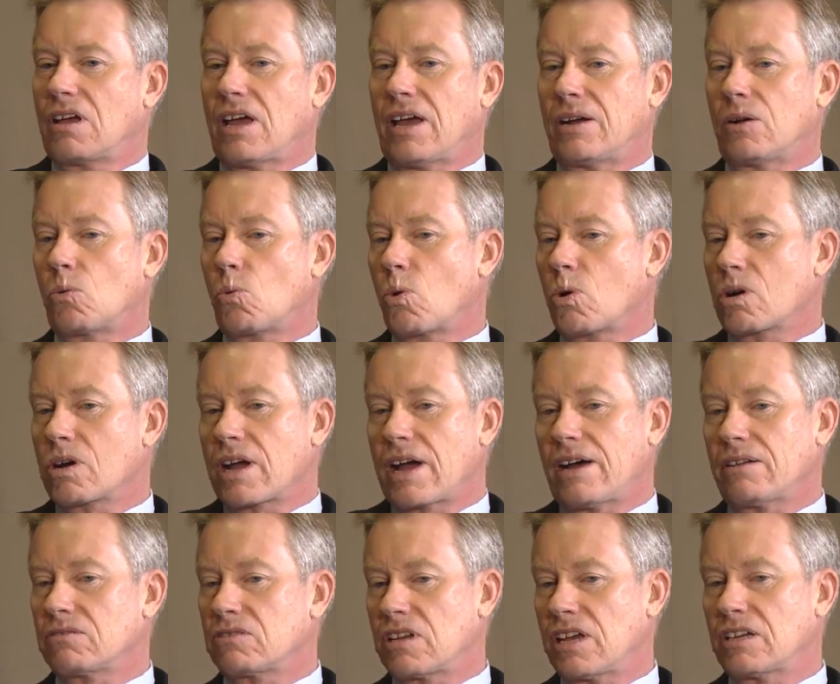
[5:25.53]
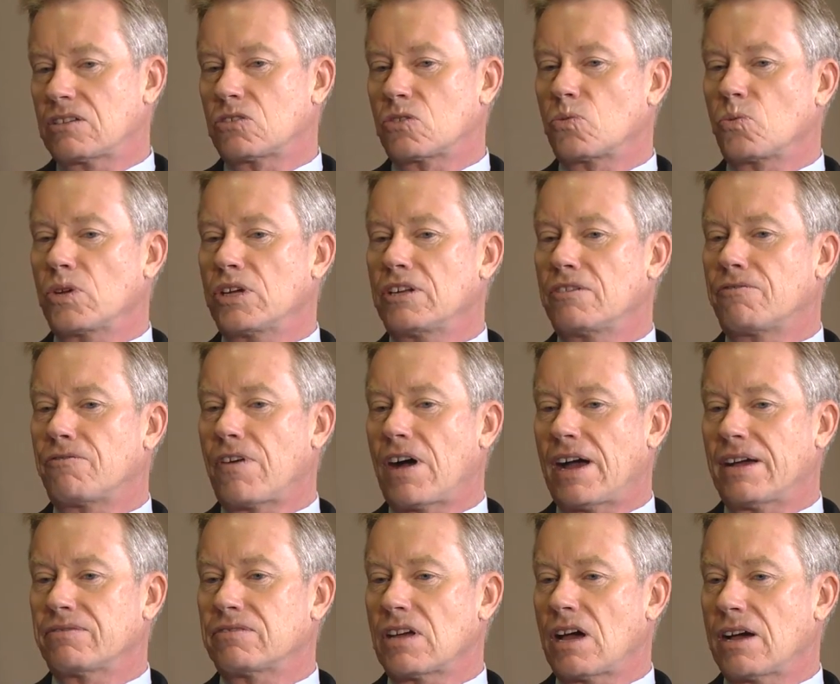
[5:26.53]
and a workout takes 3 to
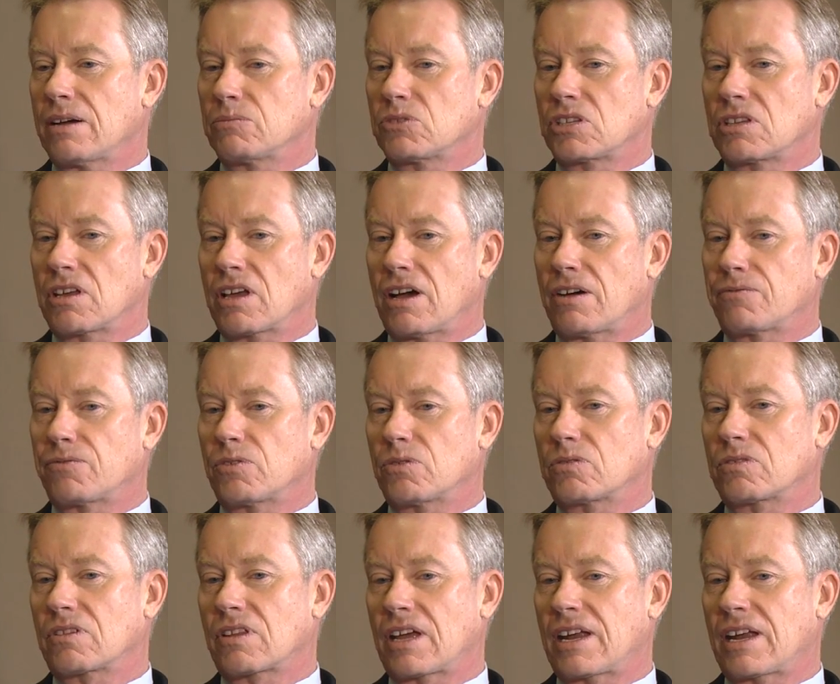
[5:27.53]
5 times the effort,